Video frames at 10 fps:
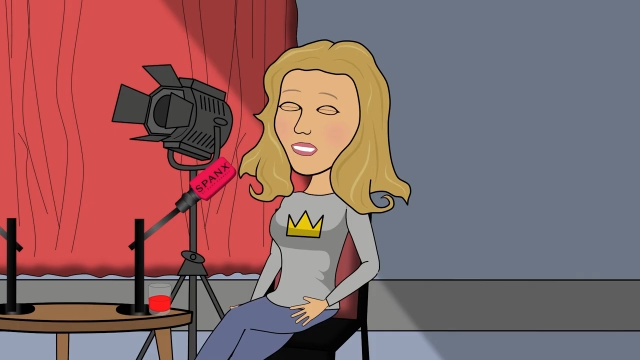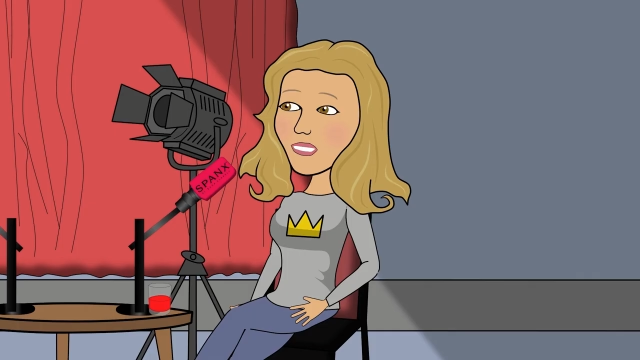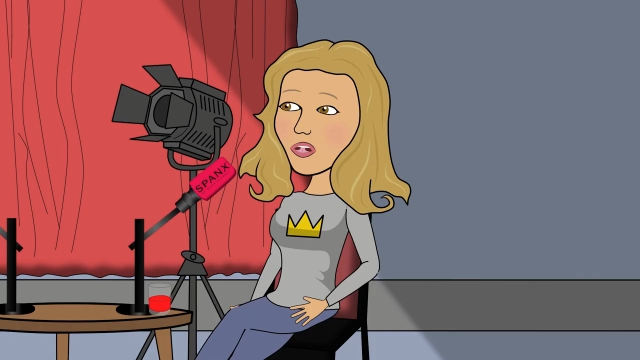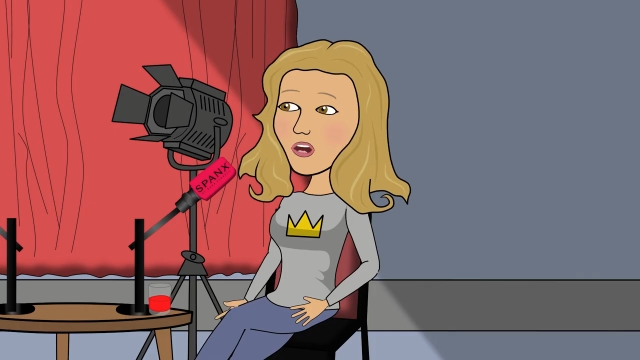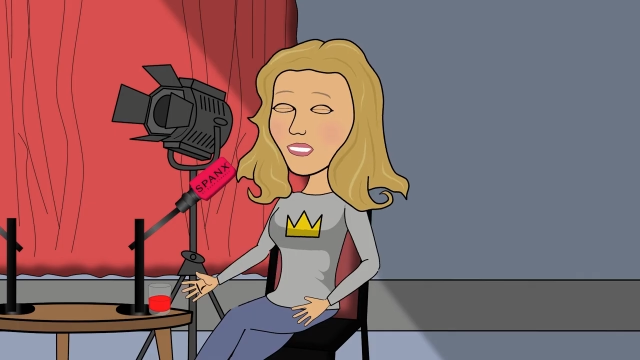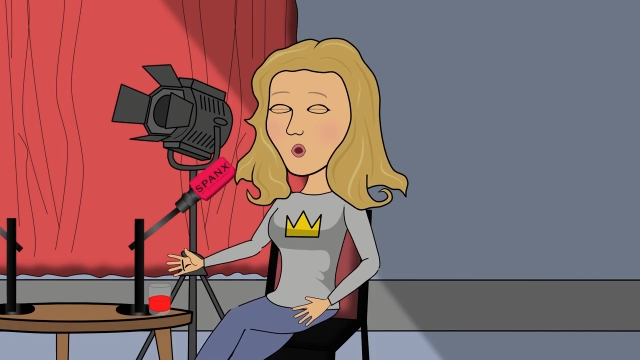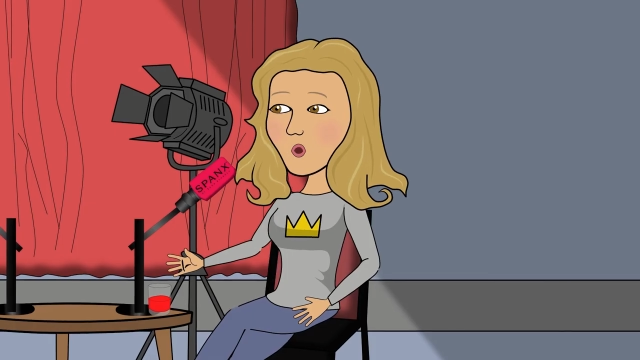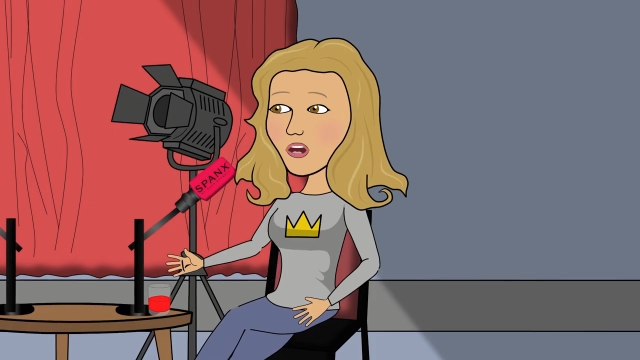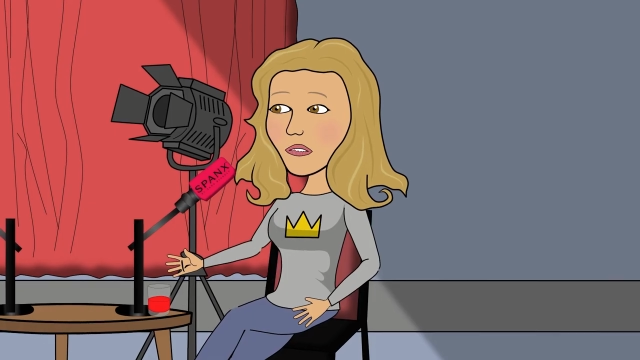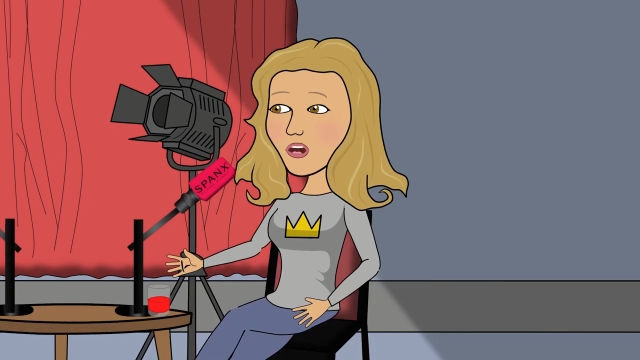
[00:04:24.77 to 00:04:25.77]
let go
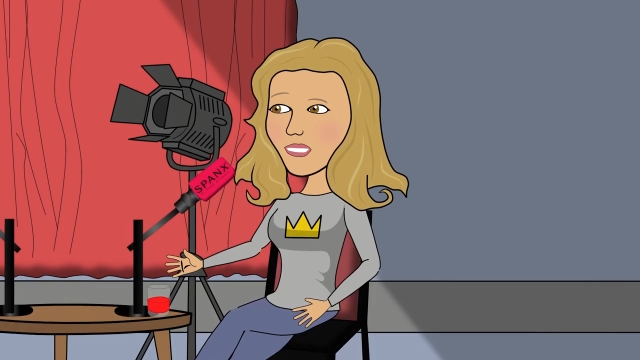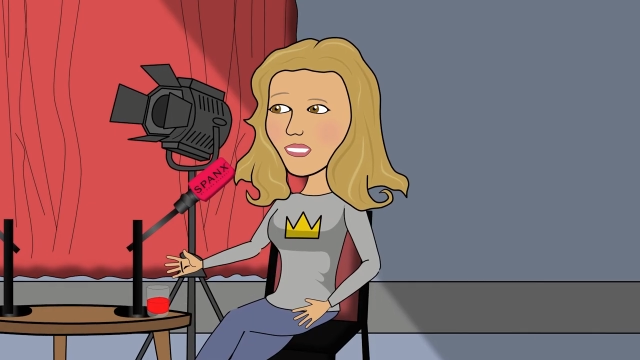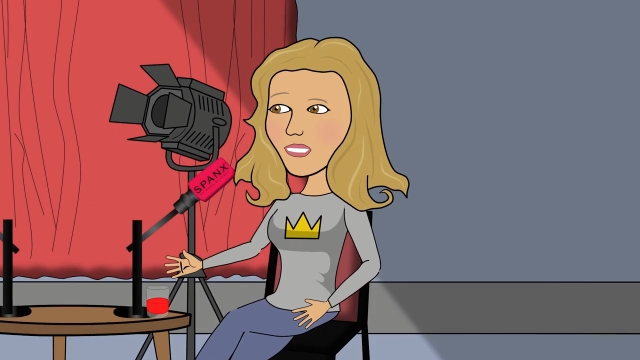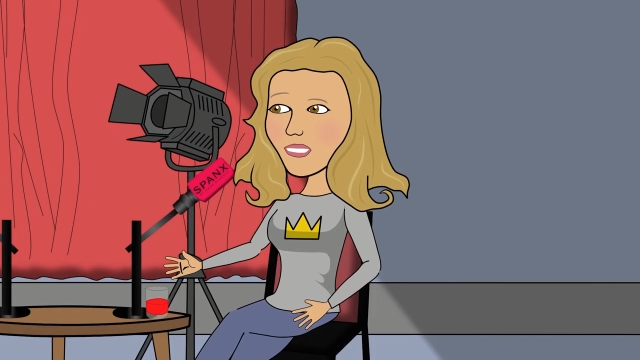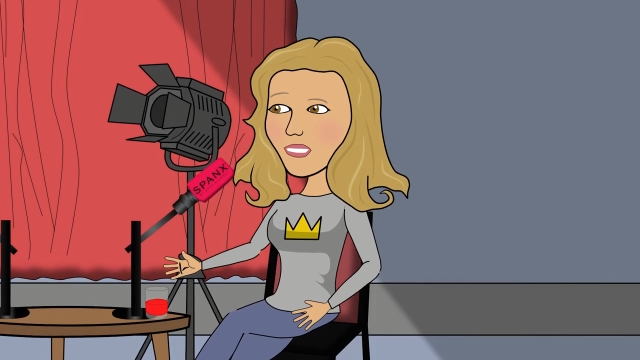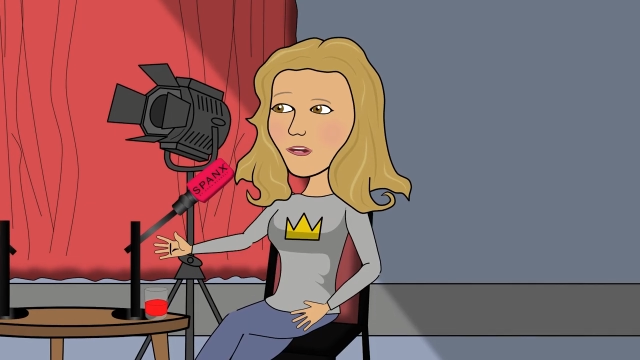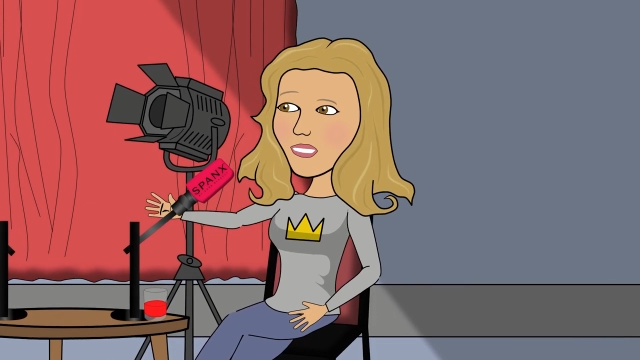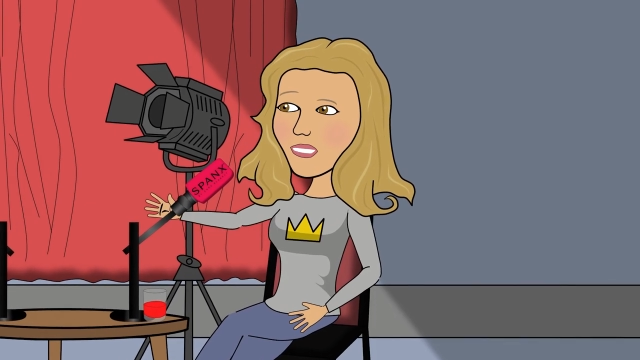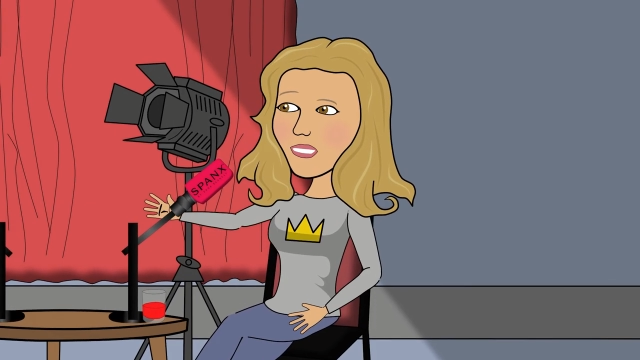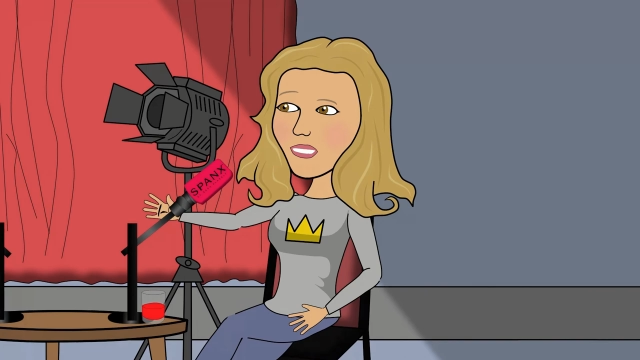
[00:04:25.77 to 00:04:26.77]
of this
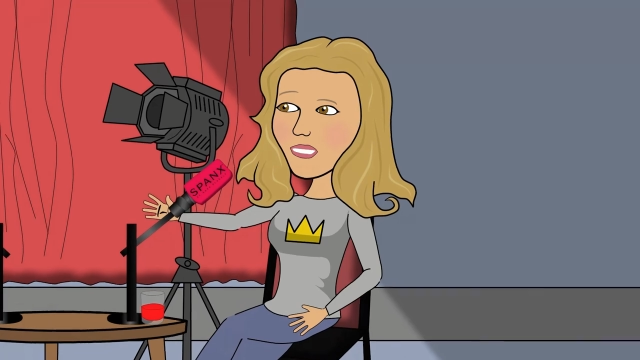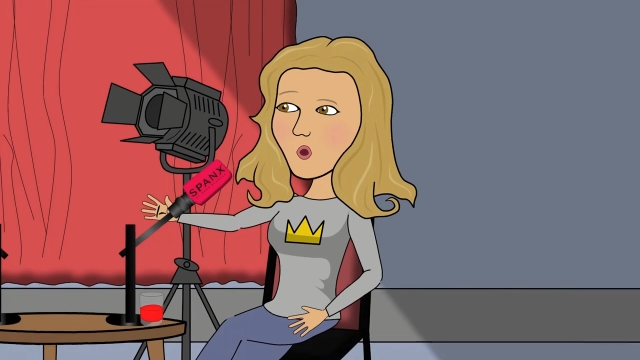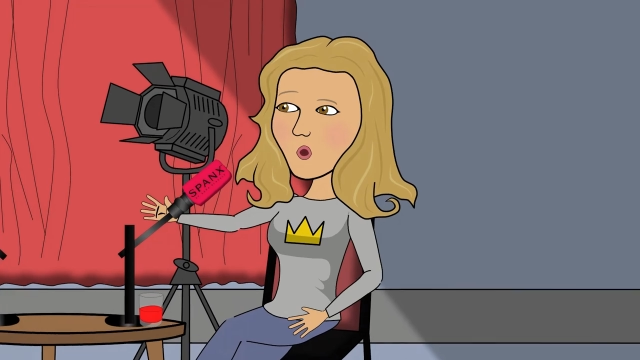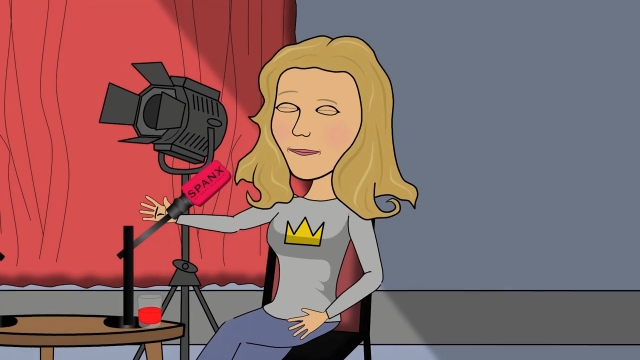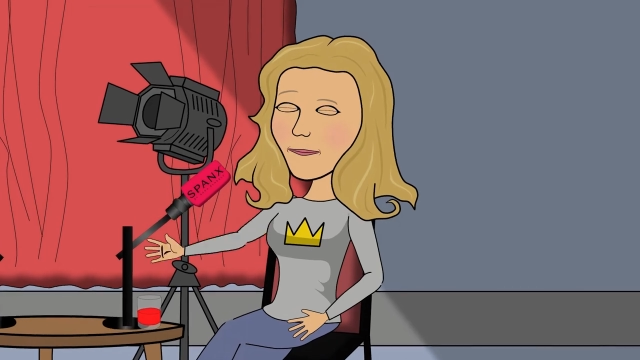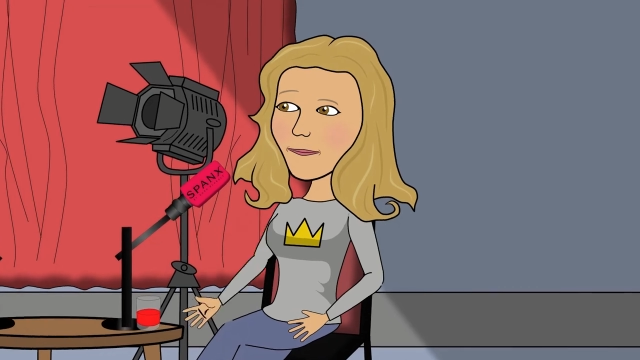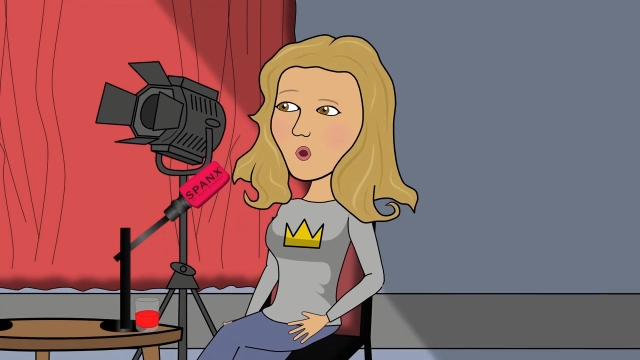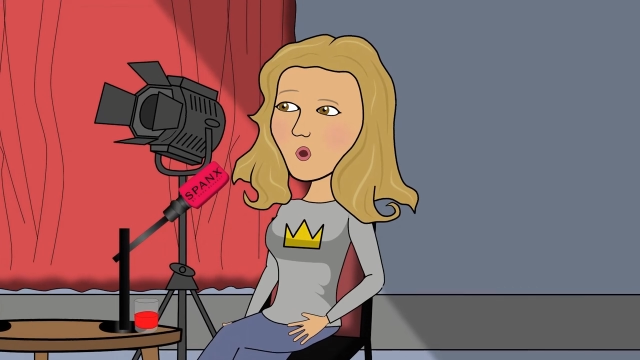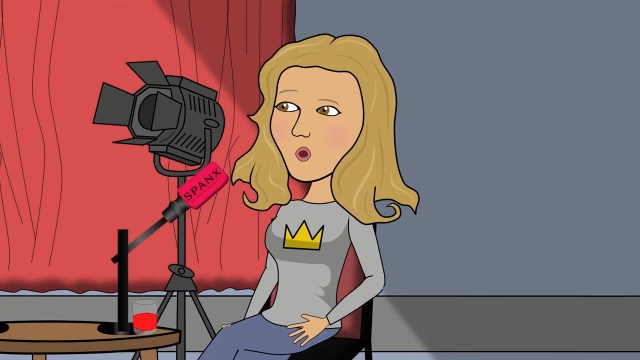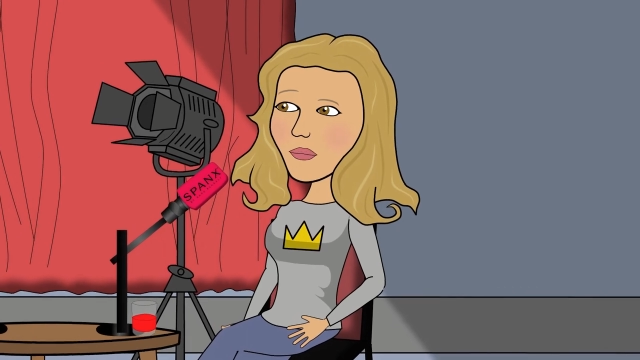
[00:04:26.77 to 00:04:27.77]
need to sound
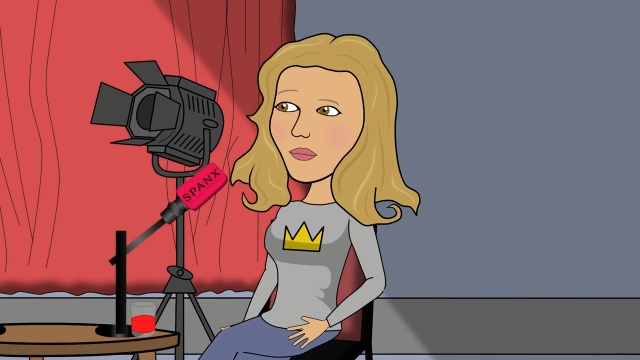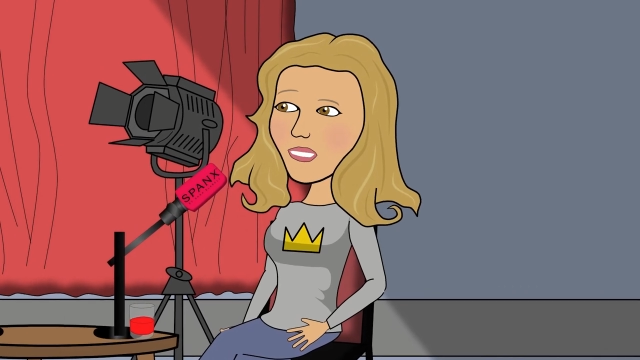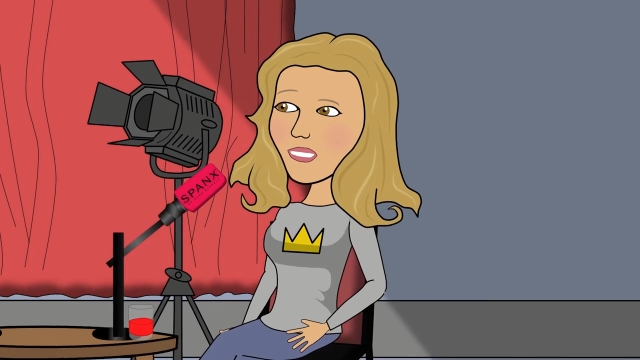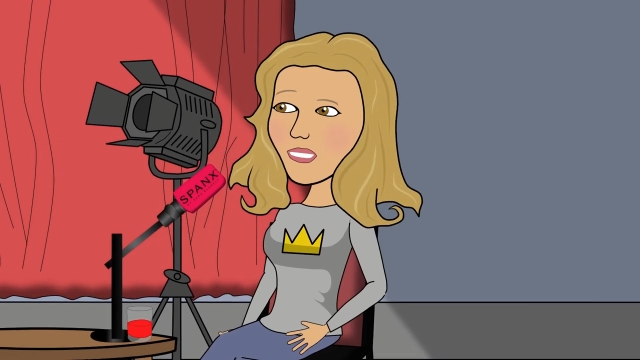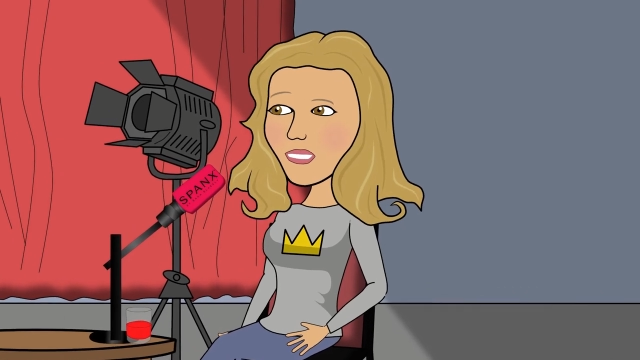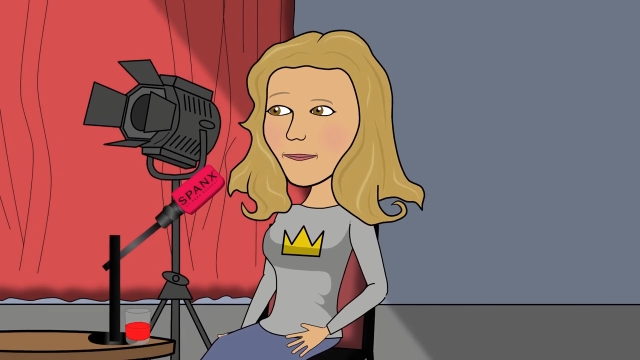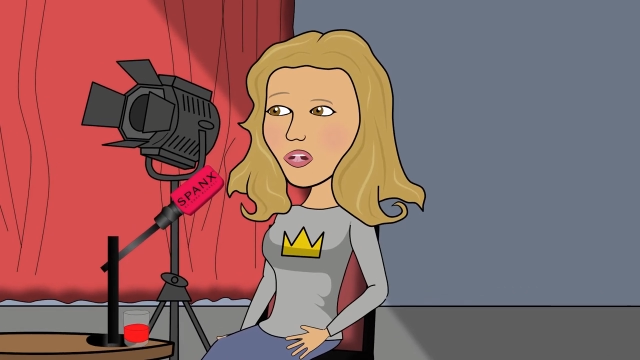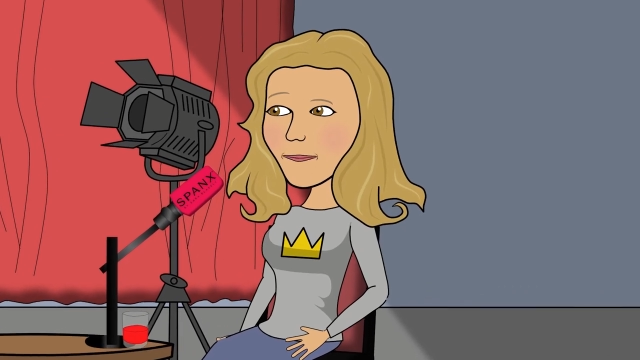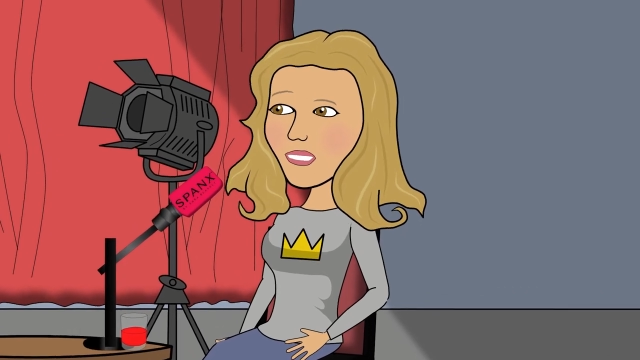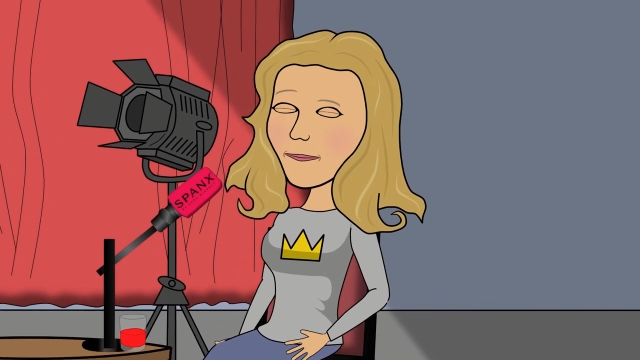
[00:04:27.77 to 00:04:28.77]
smart and
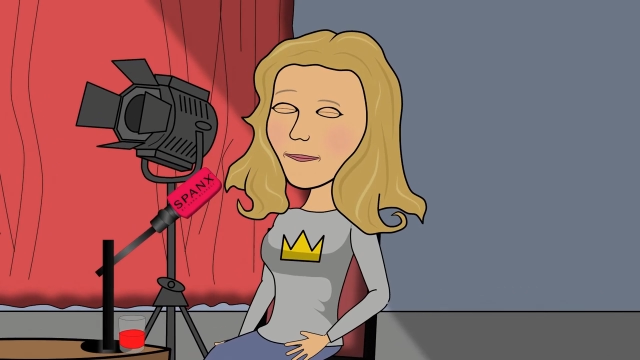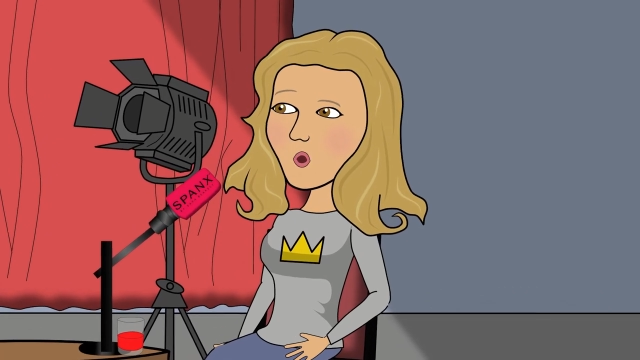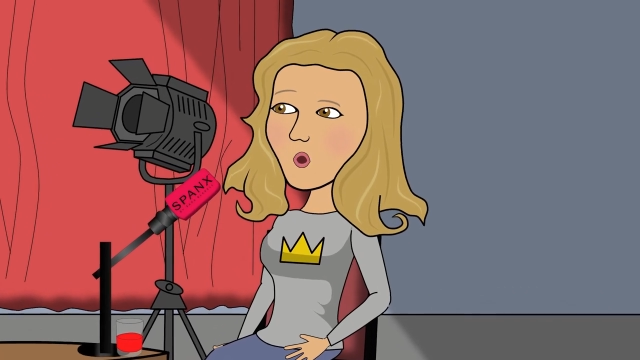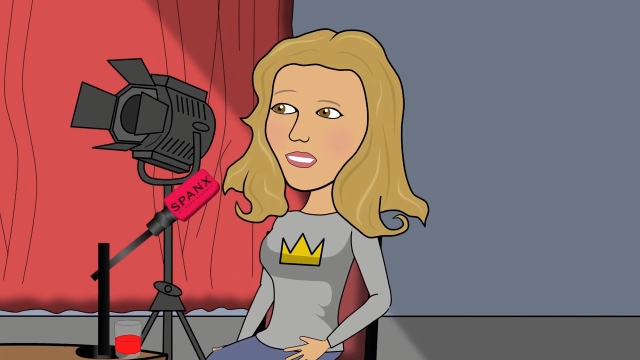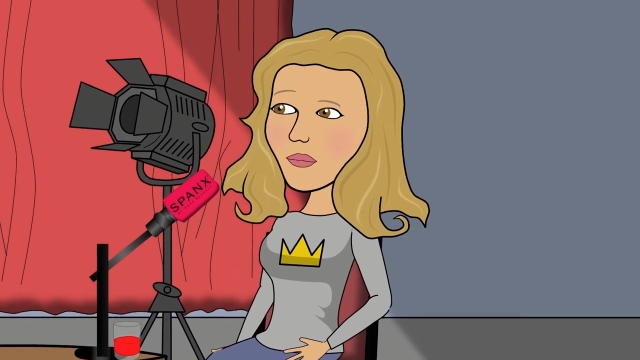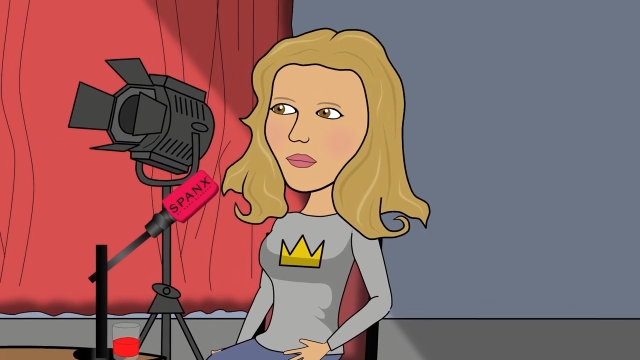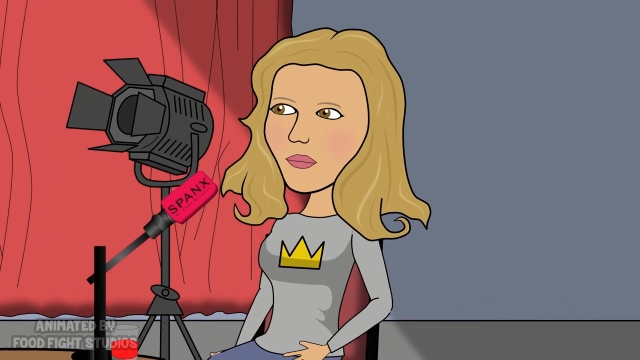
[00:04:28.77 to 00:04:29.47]
look smart,